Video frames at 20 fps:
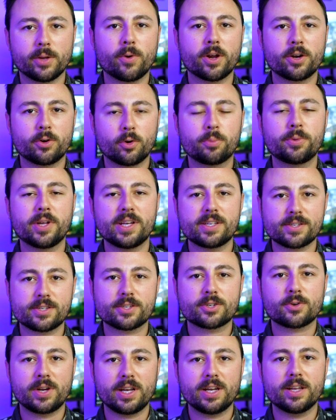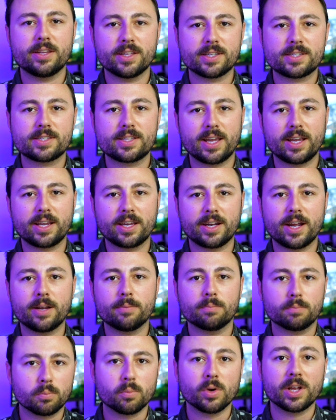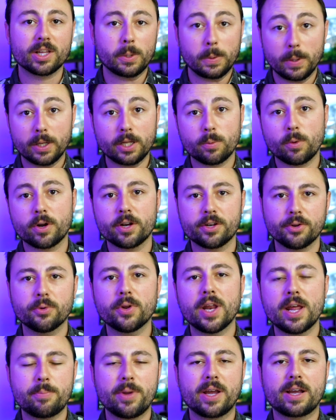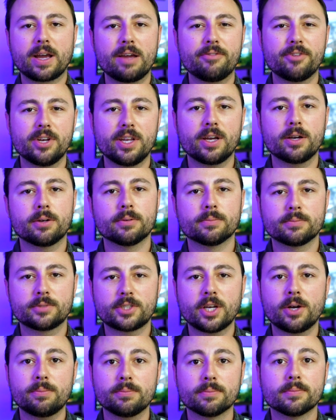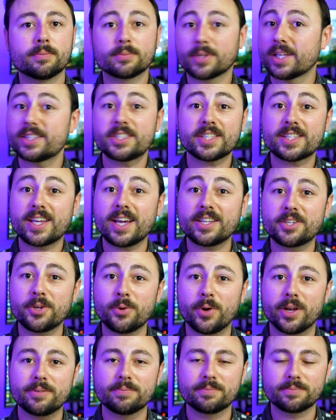want to replace the screen in this thing, and I really want to do an 8-Bit Guy video. So let's just get to it.